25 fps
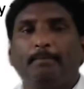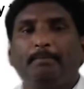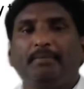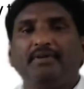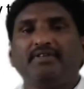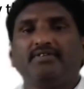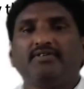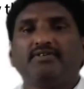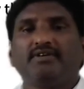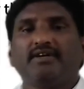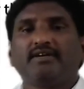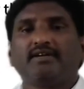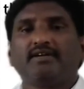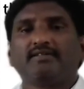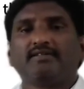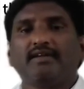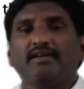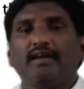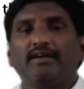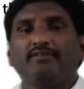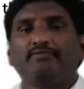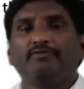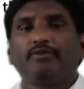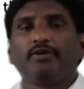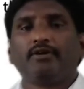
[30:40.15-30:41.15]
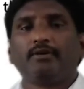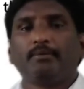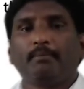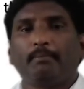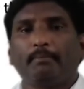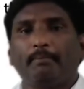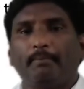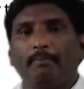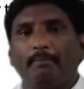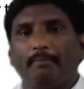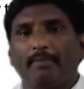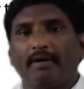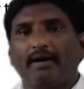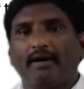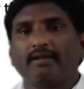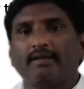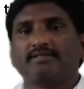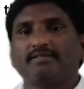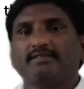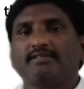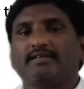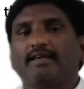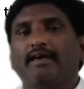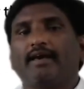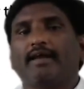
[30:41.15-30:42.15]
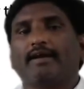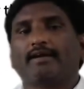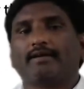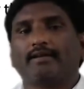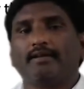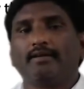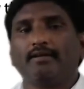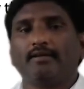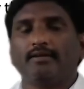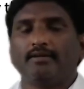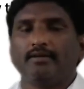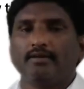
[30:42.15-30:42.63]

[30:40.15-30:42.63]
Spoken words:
PC data stands for parsed character